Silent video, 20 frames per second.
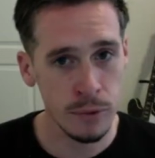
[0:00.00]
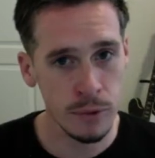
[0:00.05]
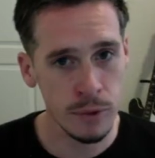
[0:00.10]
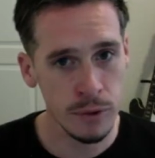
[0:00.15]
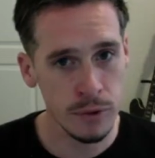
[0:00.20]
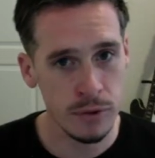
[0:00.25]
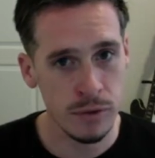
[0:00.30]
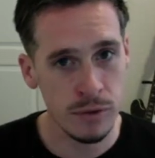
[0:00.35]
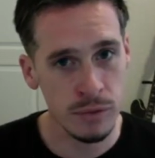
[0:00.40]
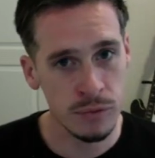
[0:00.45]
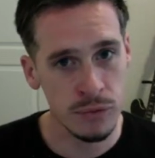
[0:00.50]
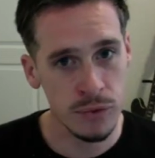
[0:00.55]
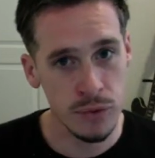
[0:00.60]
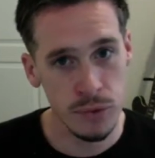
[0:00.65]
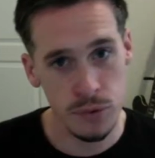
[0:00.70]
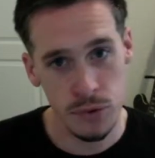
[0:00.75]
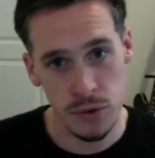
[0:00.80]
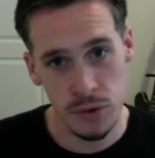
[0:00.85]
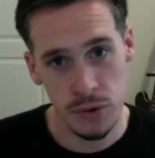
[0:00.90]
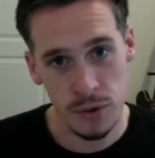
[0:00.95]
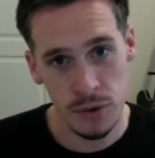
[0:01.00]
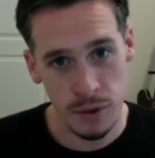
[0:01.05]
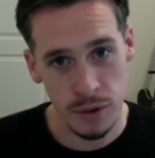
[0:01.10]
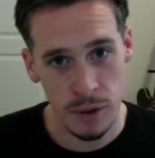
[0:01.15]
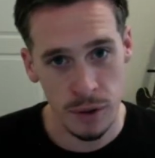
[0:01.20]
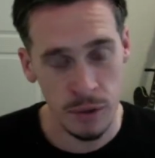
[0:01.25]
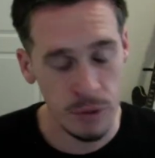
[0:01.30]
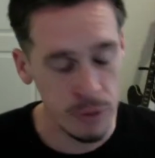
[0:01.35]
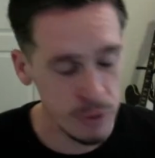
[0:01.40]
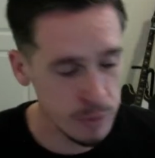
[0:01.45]
like diffuse
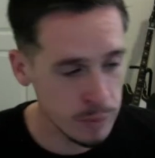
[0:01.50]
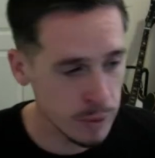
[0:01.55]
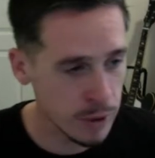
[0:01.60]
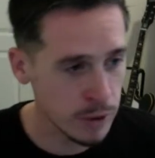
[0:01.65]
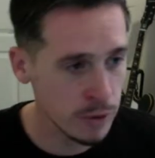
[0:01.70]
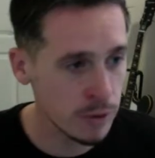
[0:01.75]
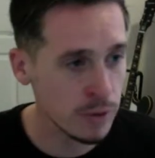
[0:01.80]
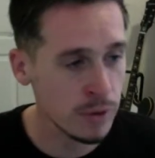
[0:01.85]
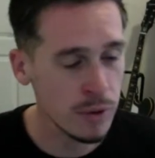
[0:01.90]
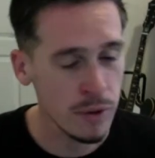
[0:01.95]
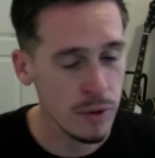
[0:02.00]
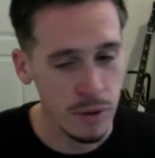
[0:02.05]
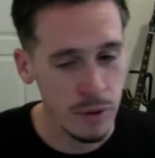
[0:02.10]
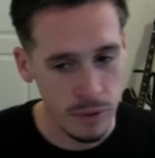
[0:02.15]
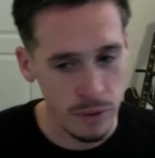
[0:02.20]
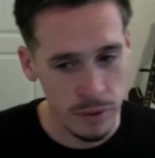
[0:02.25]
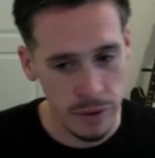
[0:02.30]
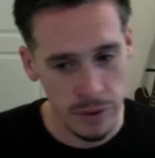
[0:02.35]
it a little better